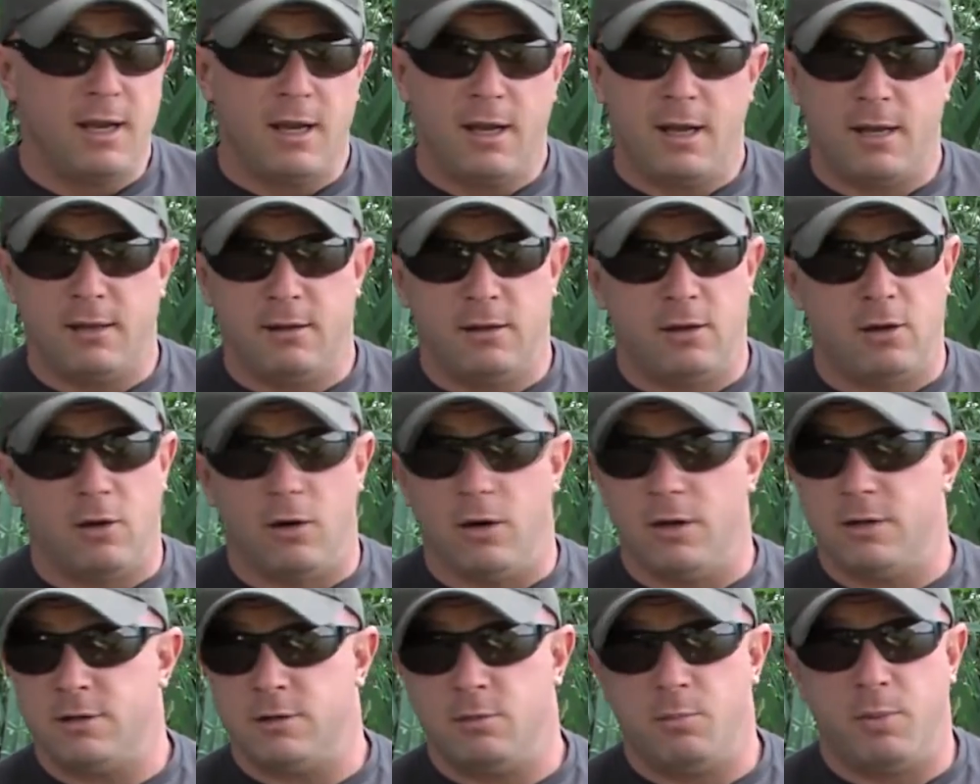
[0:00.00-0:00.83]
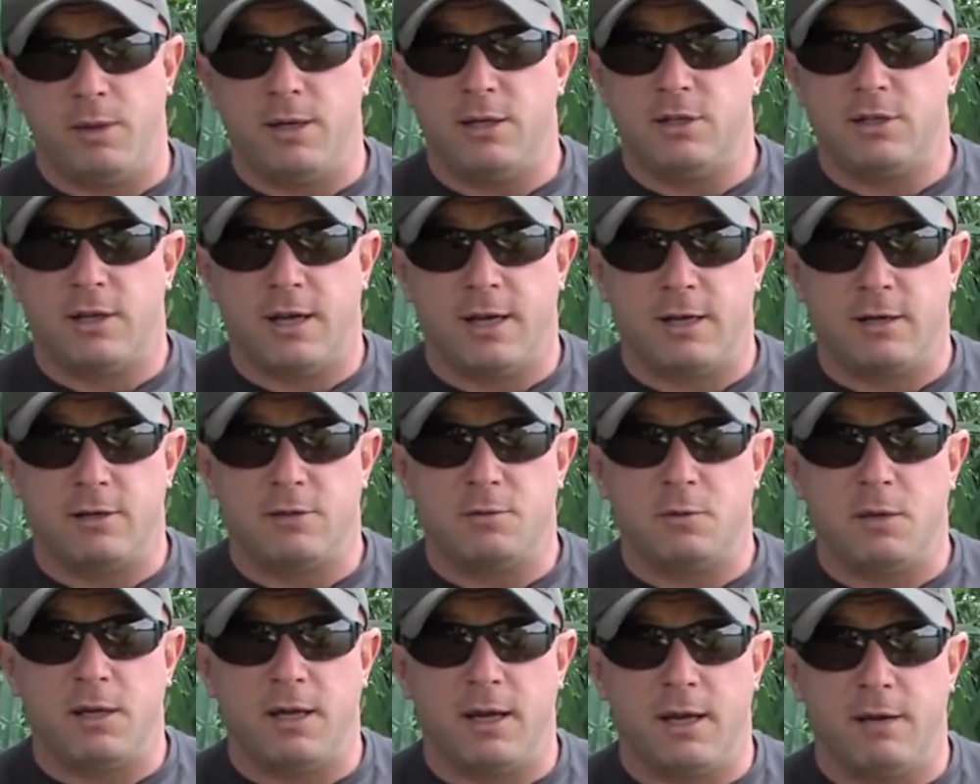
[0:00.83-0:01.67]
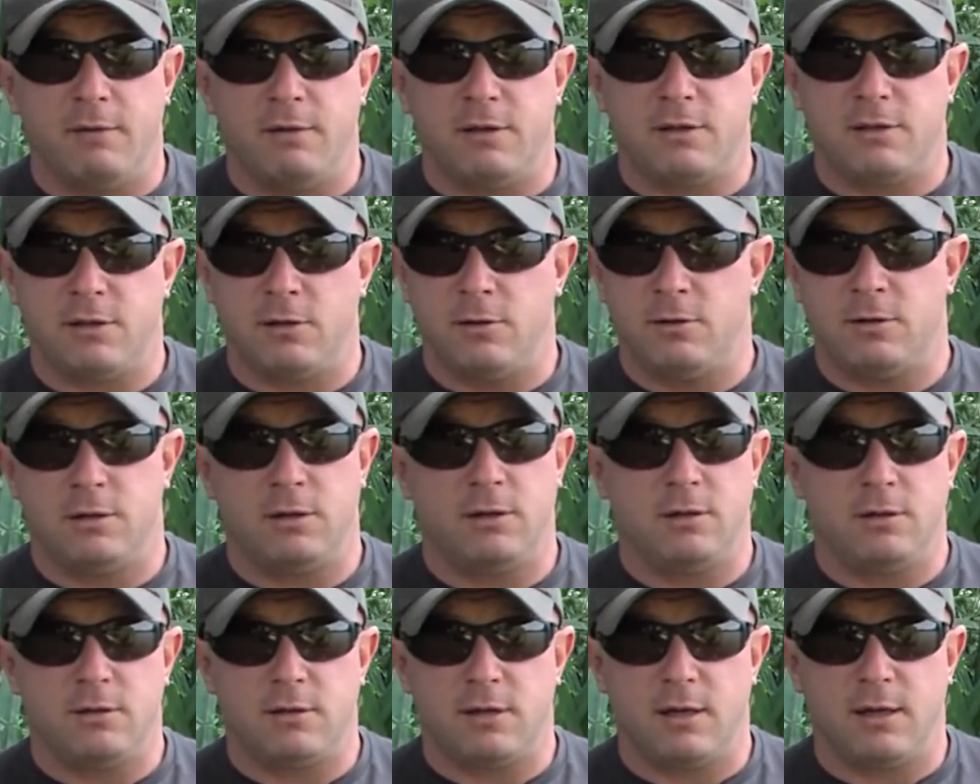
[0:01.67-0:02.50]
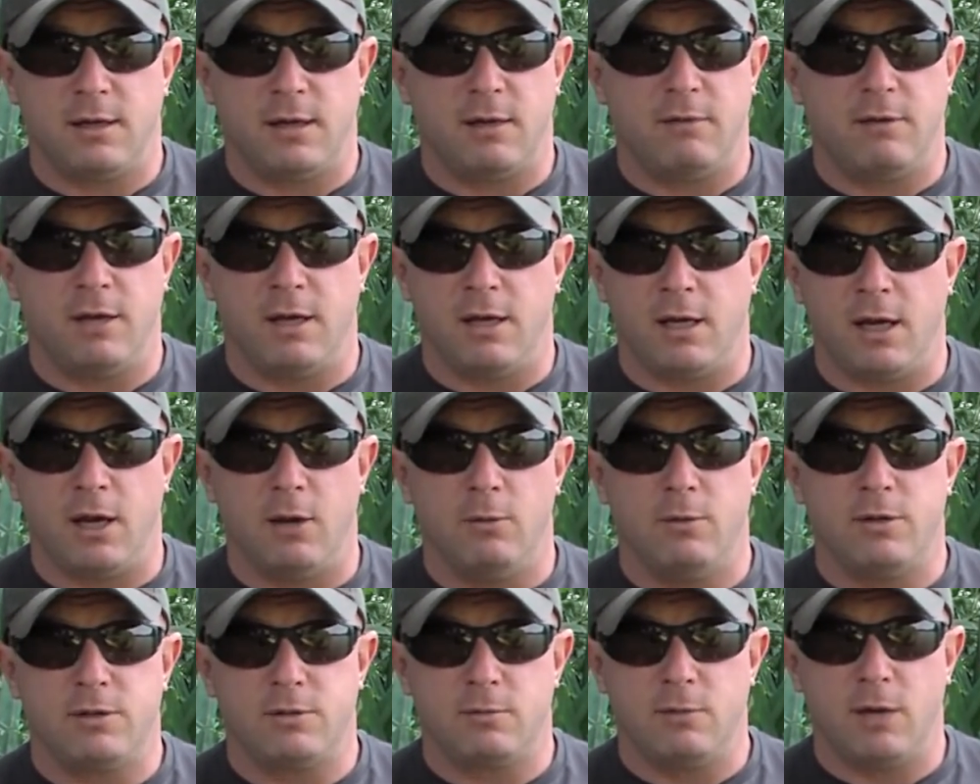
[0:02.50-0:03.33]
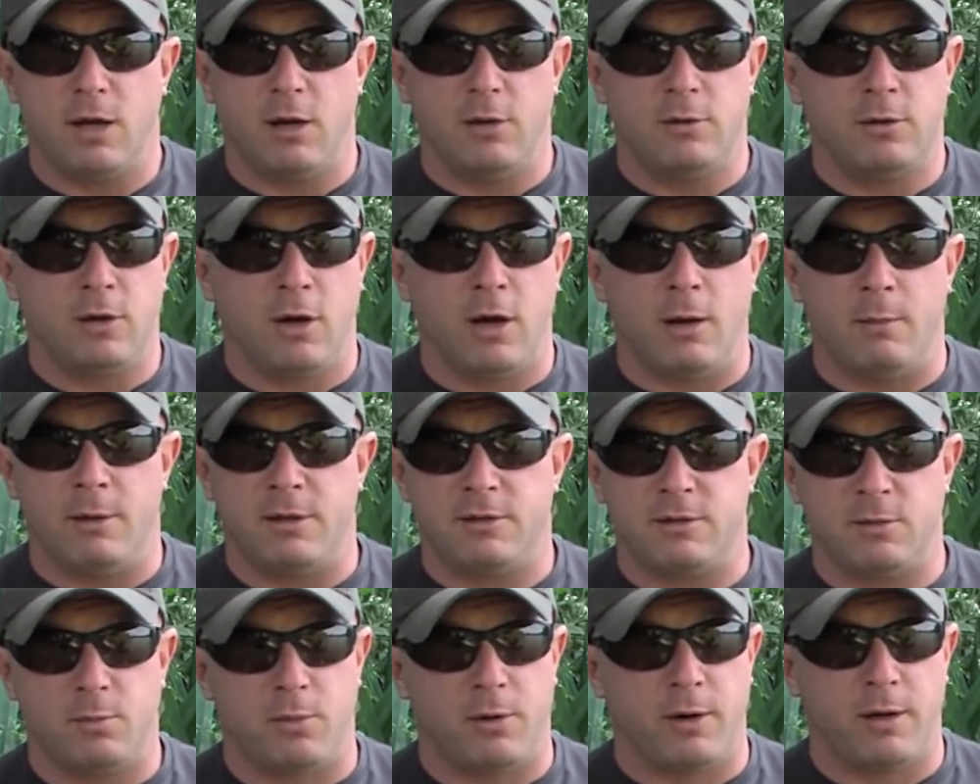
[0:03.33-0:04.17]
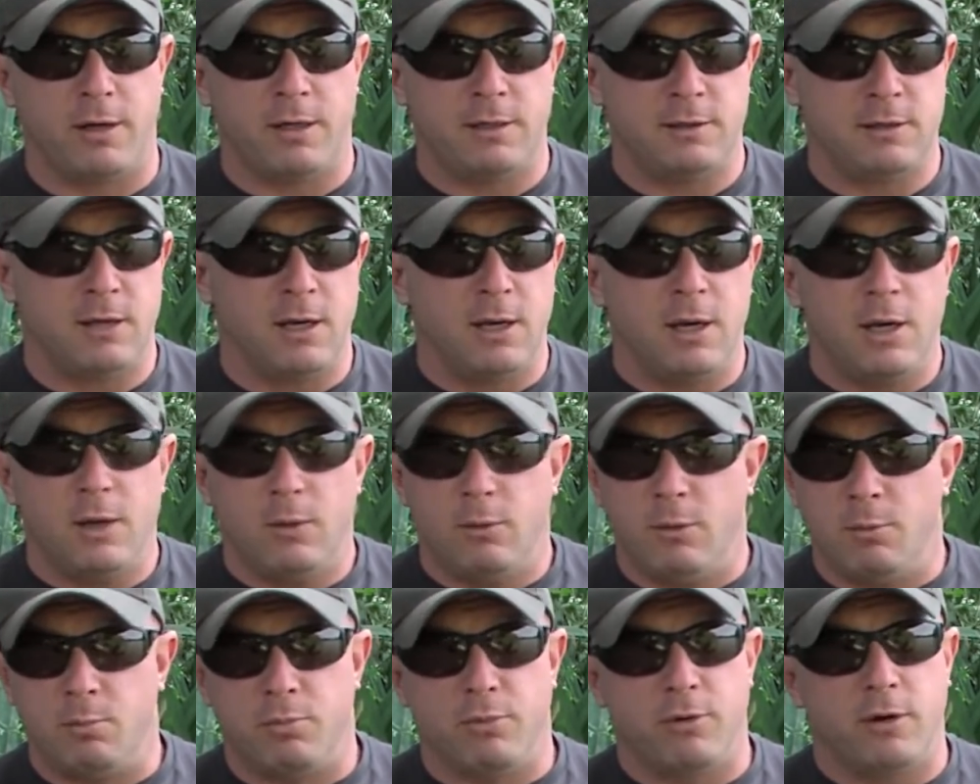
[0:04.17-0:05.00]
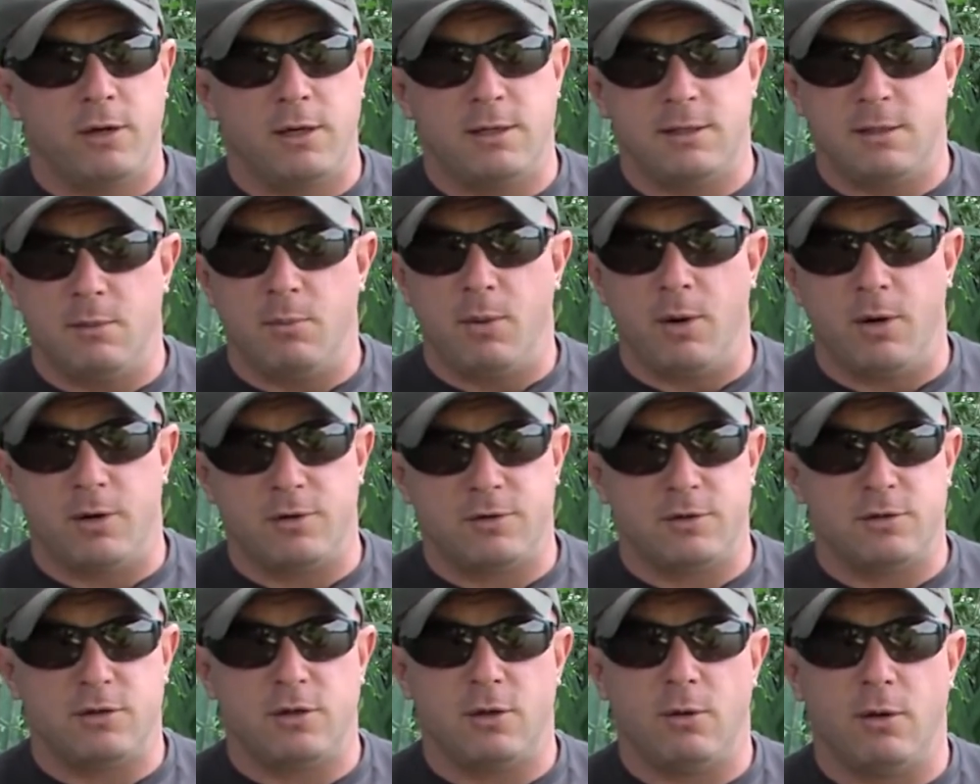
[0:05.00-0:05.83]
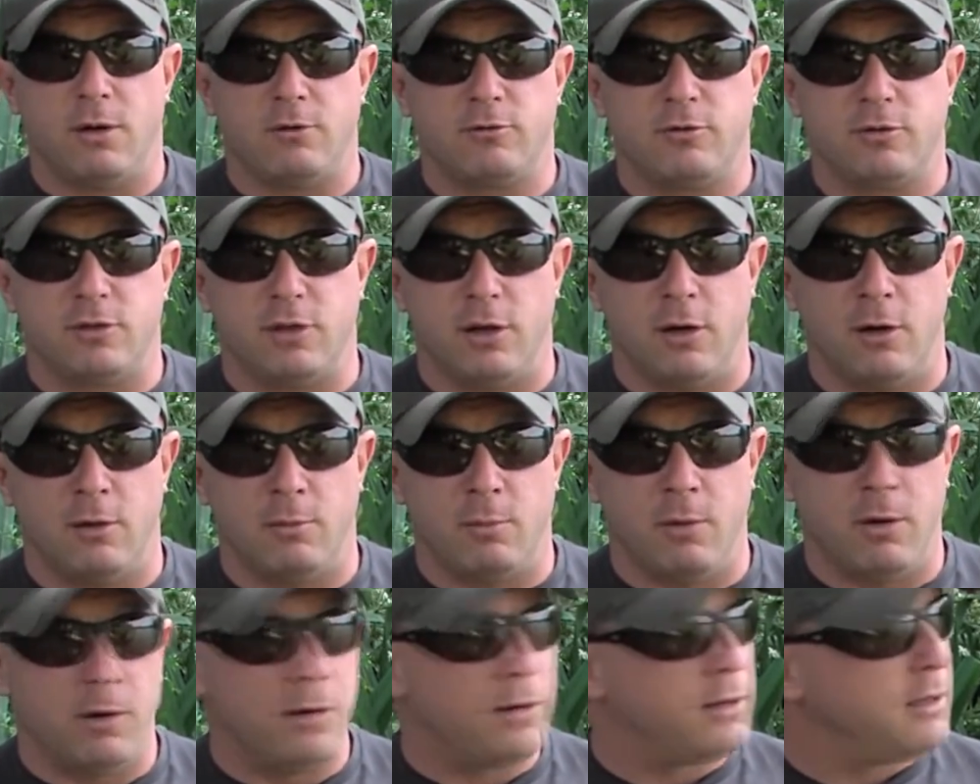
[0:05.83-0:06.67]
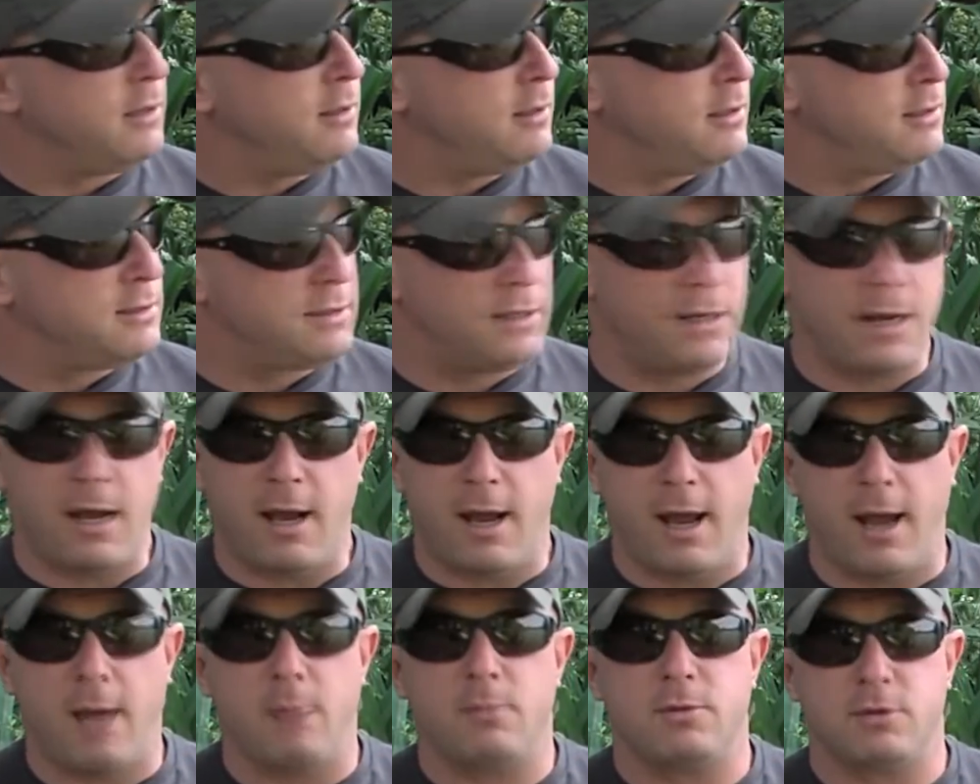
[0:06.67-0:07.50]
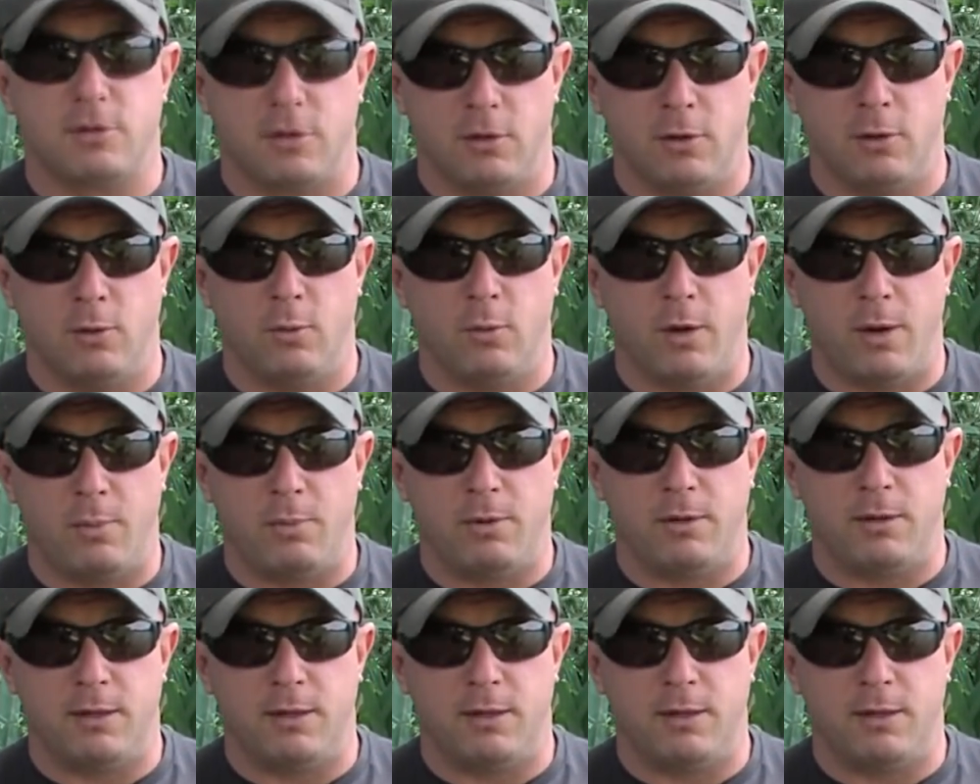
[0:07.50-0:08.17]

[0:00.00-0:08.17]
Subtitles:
And the guys, the beach anglers we gave it to give it a go with some low diameter braids, were breezing past the 200-yard mark. It's an absolute weapon,